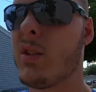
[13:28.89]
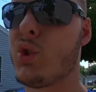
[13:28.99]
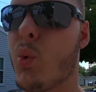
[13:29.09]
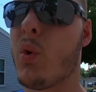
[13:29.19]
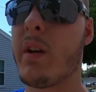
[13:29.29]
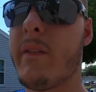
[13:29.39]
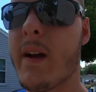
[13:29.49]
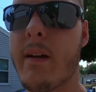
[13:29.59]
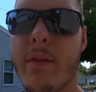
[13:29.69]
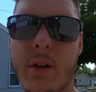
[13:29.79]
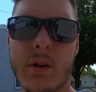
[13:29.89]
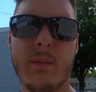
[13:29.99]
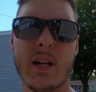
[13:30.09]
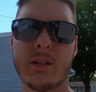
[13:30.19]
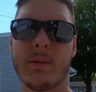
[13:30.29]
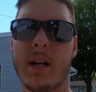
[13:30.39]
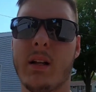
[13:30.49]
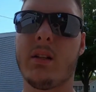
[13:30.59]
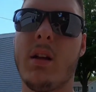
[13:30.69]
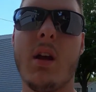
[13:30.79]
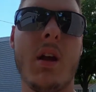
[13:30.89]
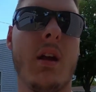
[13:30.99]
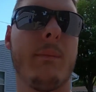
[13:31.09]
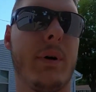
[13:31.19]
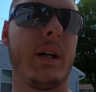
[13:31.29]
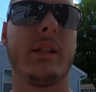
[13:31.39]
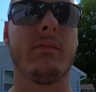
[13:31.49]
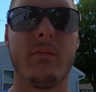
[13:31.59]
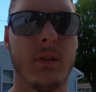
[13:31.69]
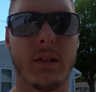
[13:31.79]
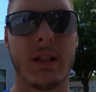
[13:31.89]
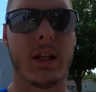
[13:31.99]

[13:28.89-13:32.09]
25-30 miles per gallon. But the